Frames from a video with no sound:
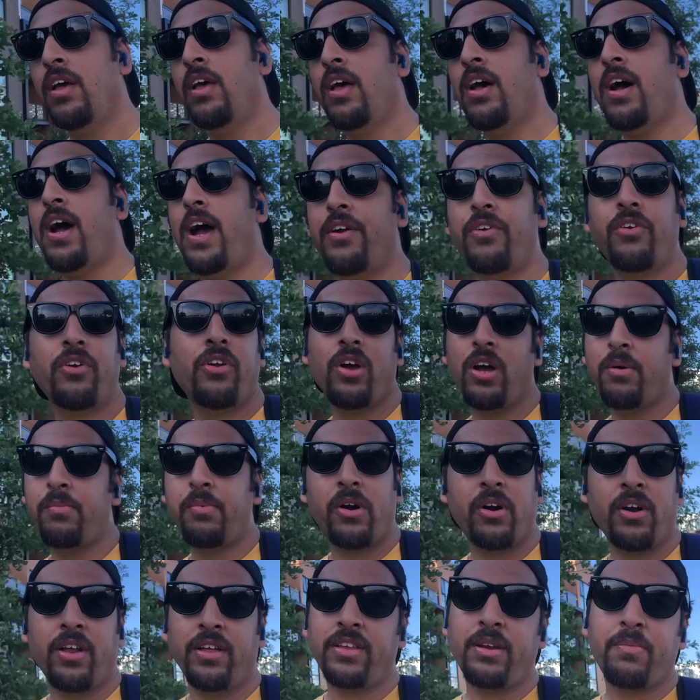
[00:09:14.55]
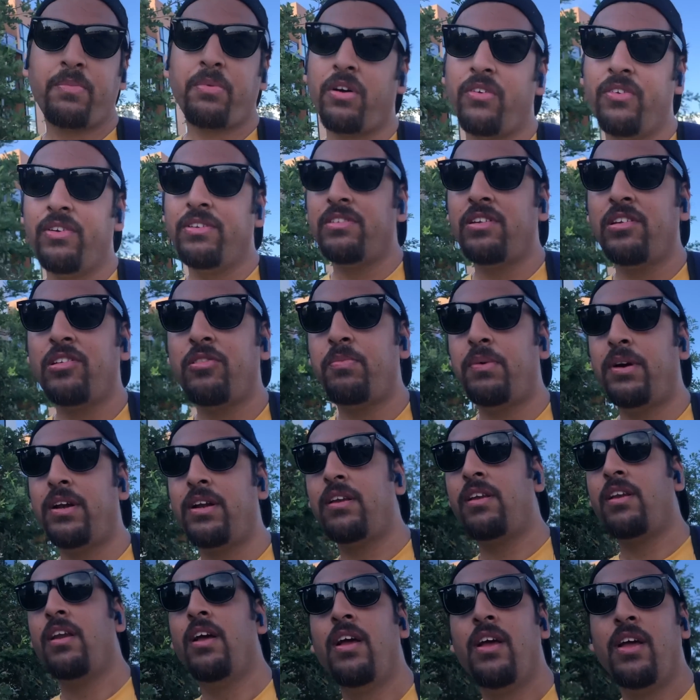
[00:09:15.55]
I don't know about other provinces, but
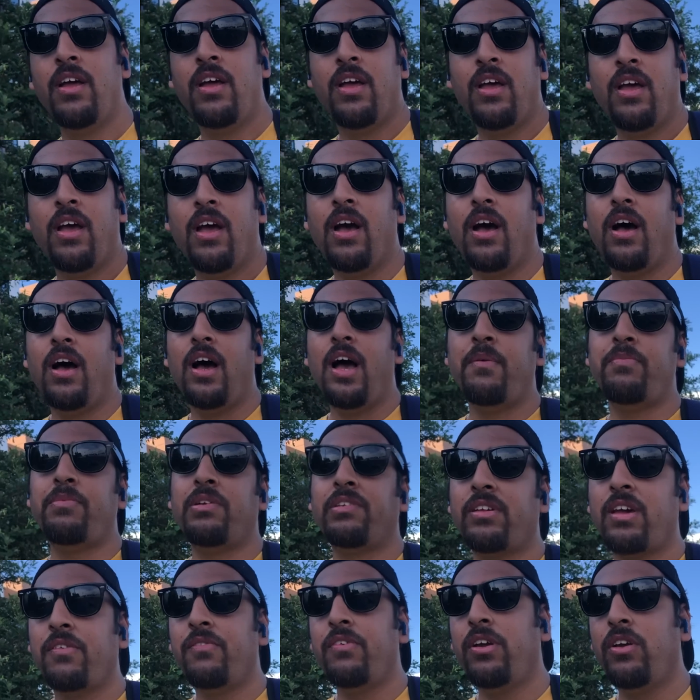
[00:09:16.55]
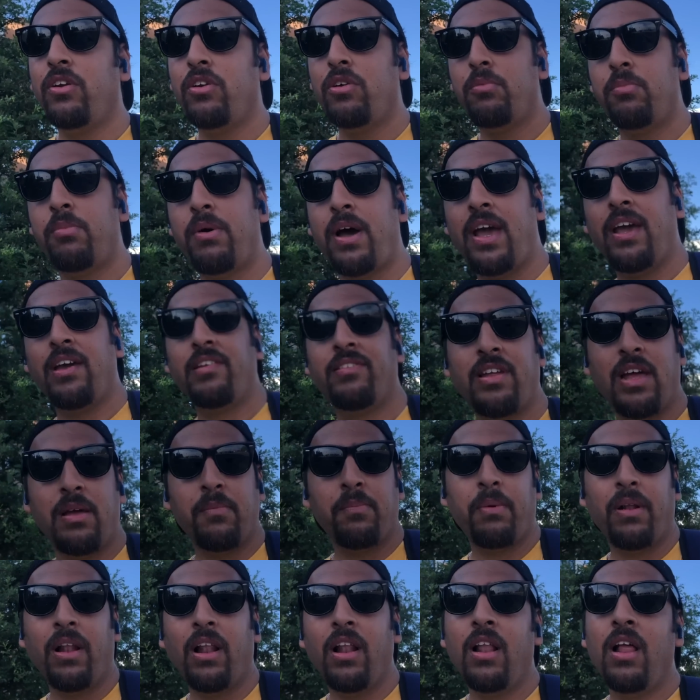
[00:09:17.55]
I'm just giving you my
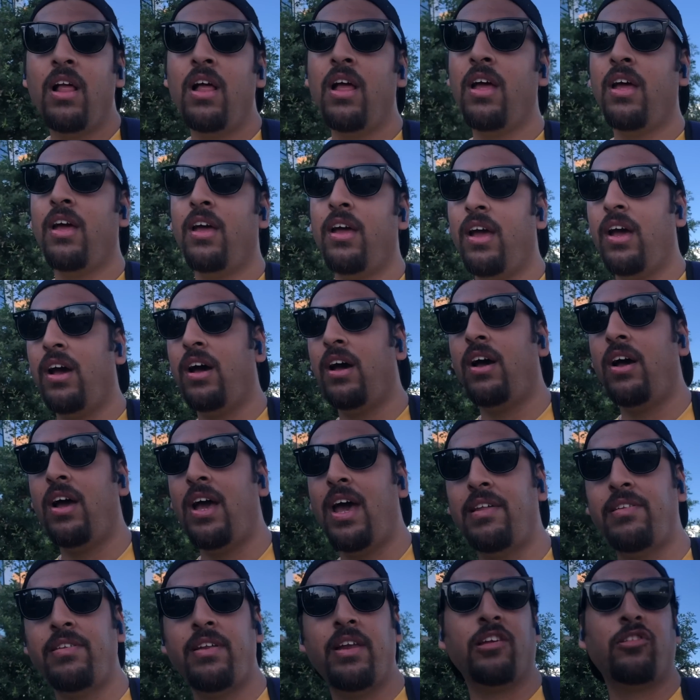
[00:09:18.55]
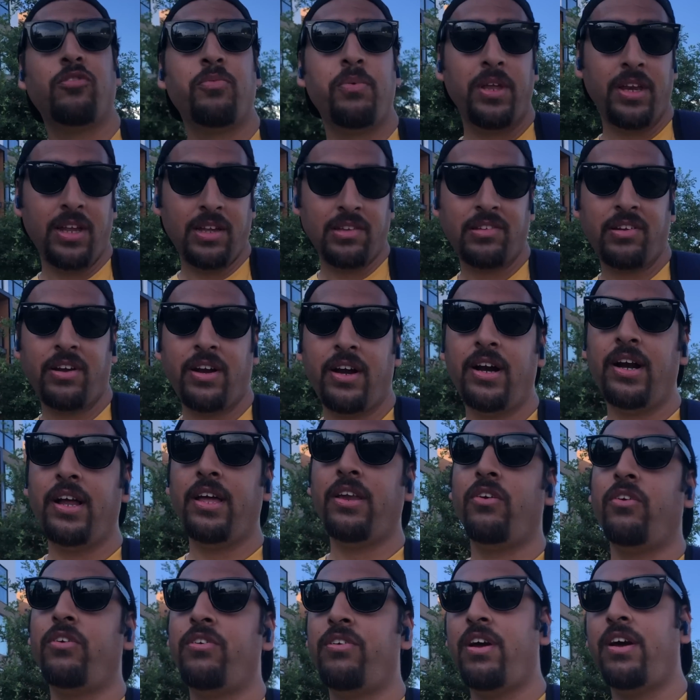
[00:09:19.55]
example as an experience here
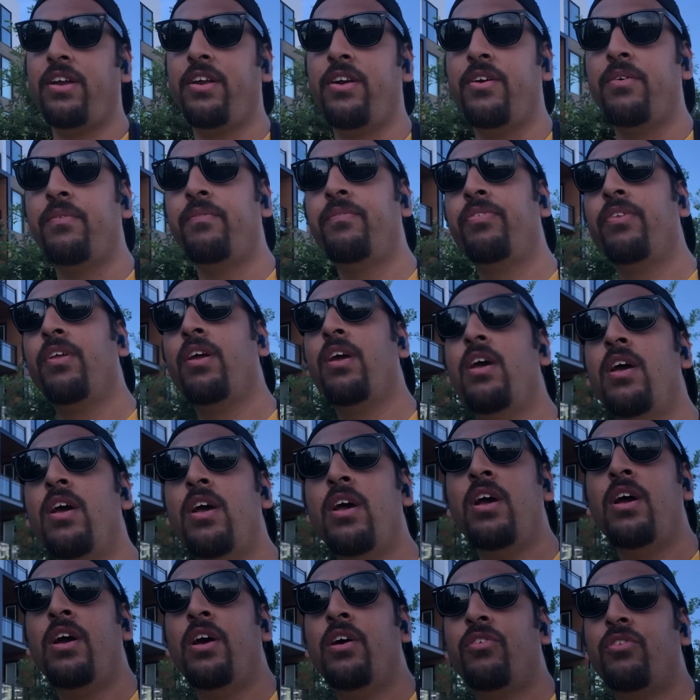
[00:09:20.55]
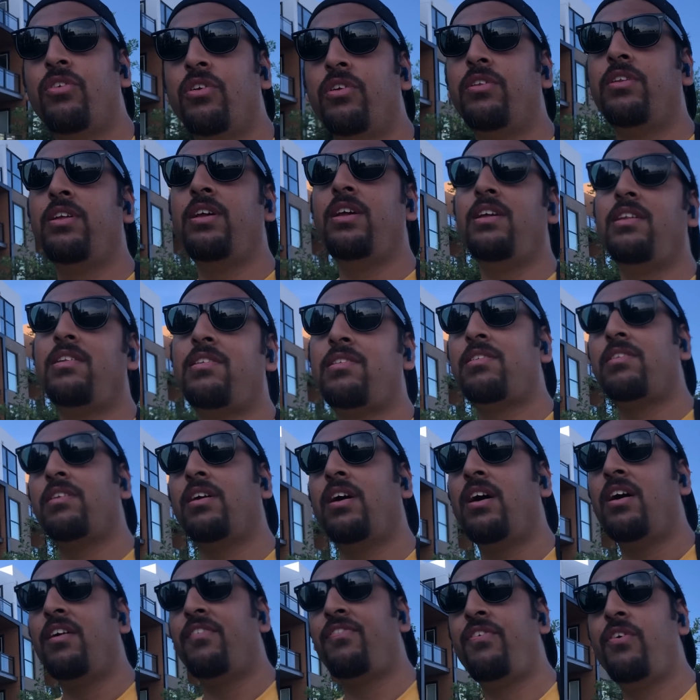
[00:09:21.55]
in Ontario. So these
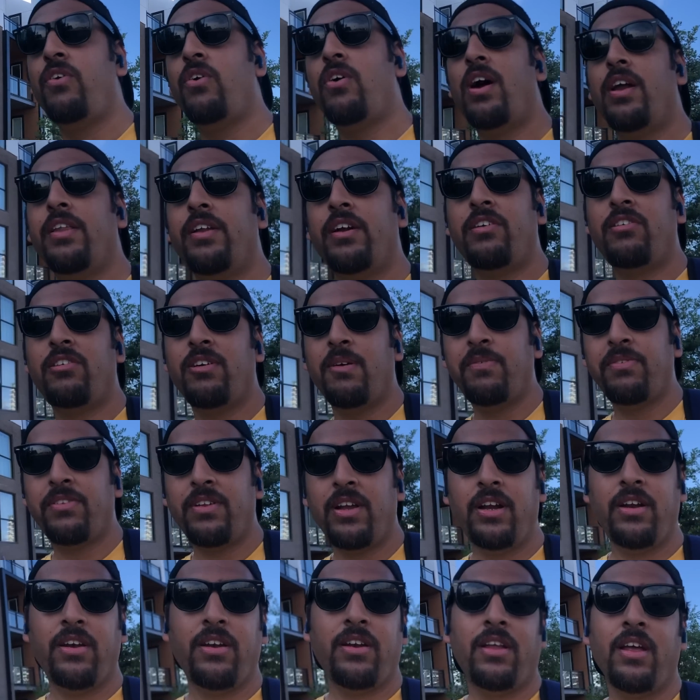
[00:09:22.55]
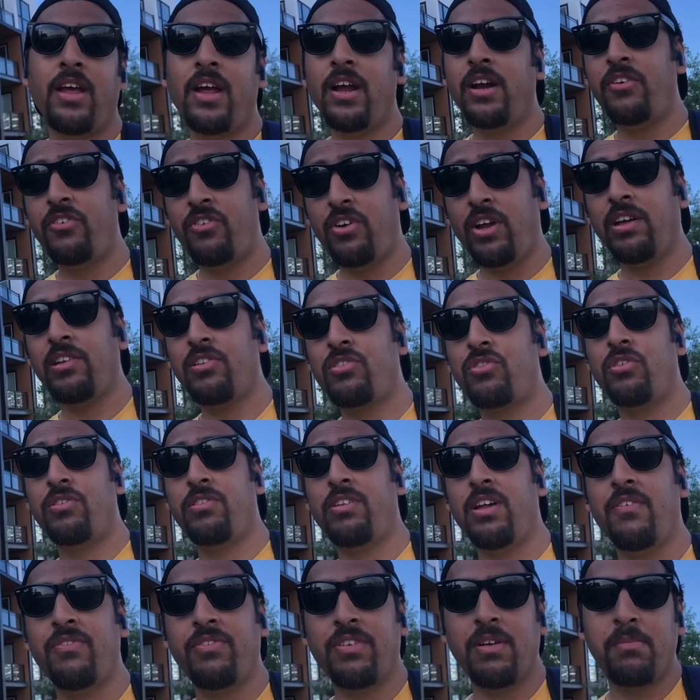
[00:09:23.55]
few are the tips and tricks to
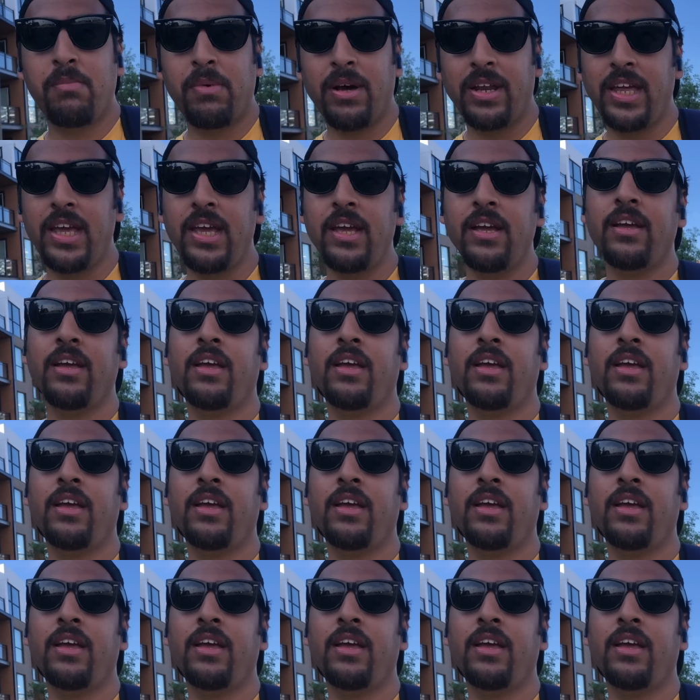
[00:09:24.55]
save some money,